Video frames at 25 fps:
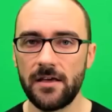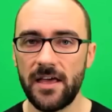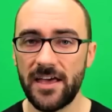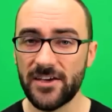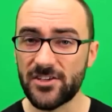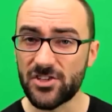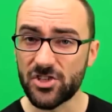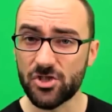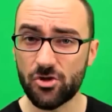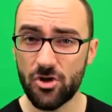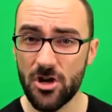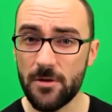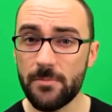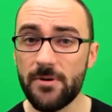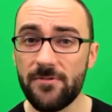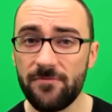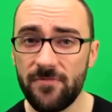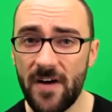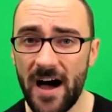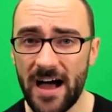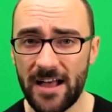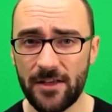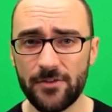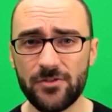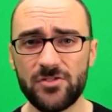
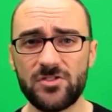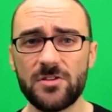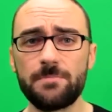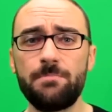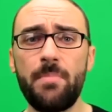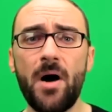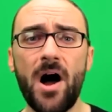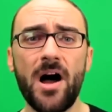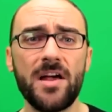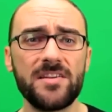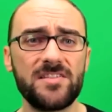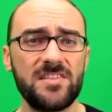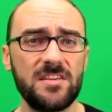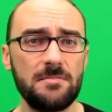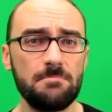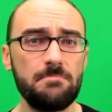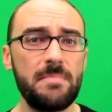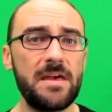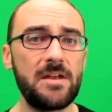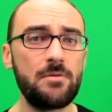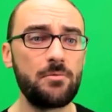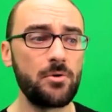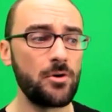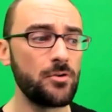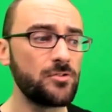Extremophiles deposit
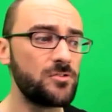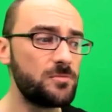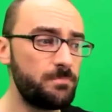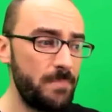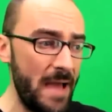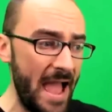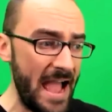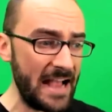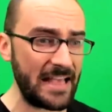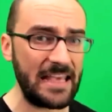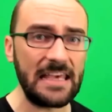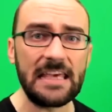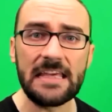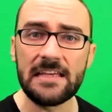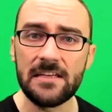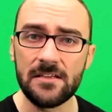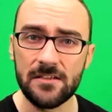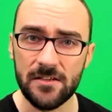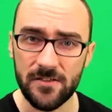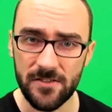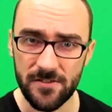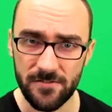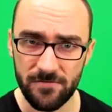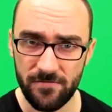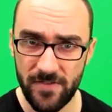minerals back
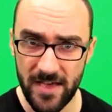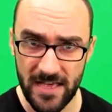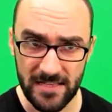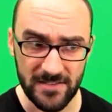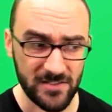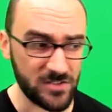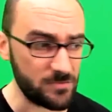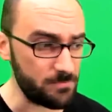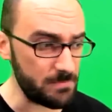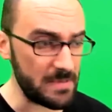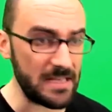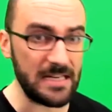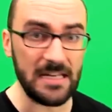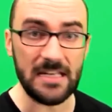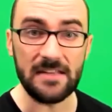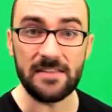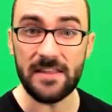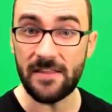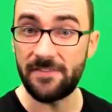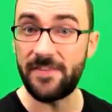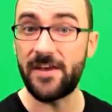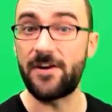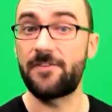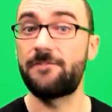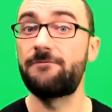into the vents, meaning
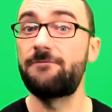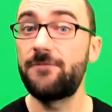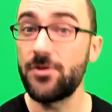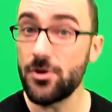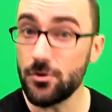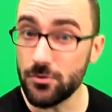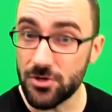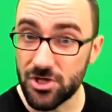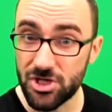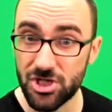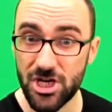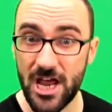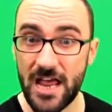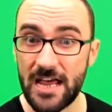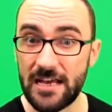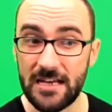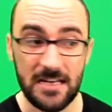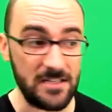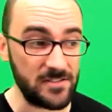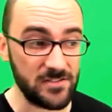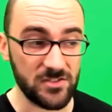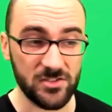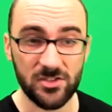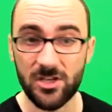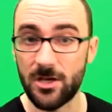that their food
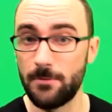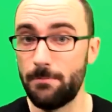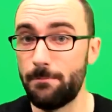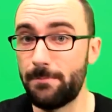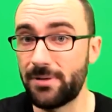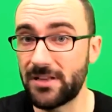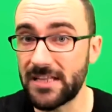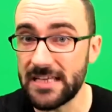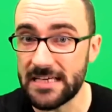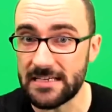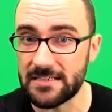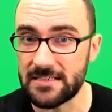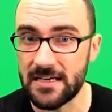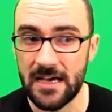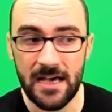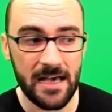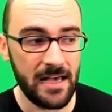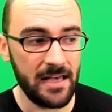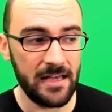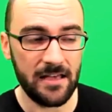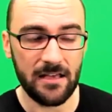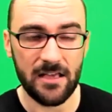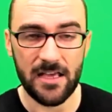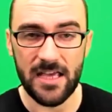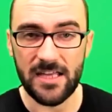chain is complete.
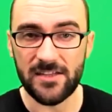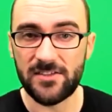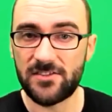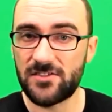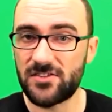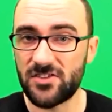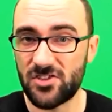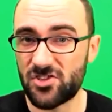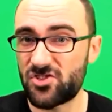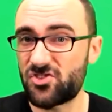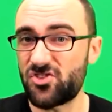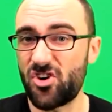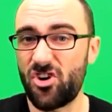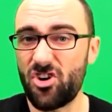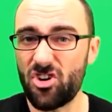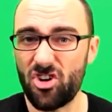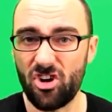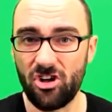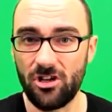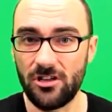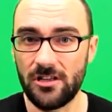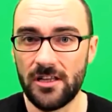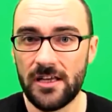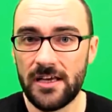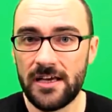It's a
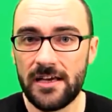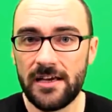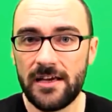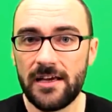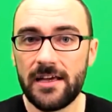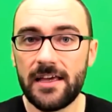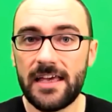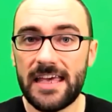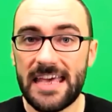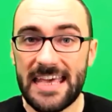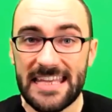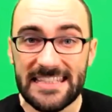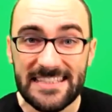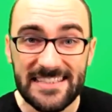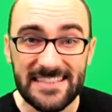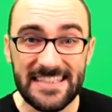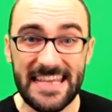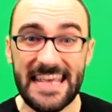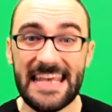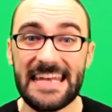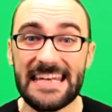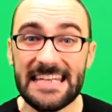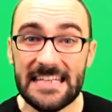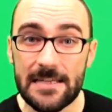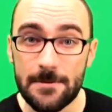circle.
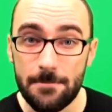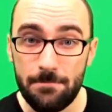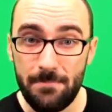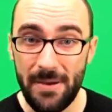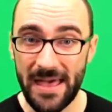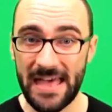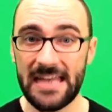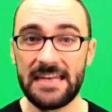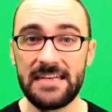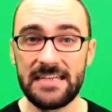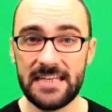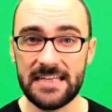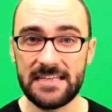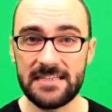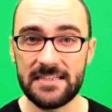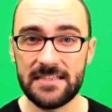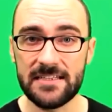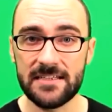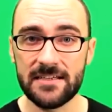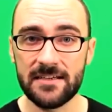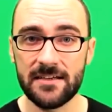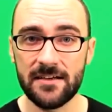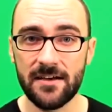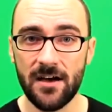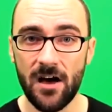It's
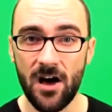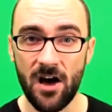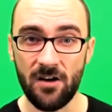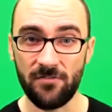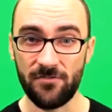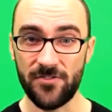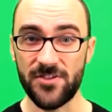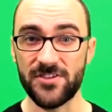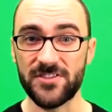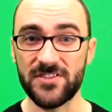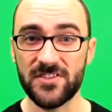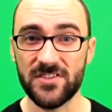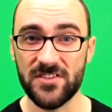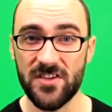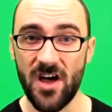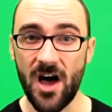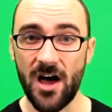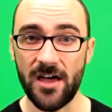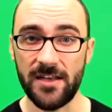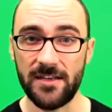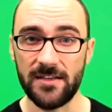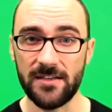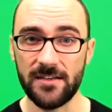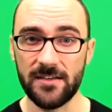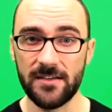independent of the
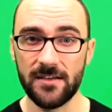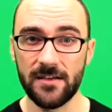sun.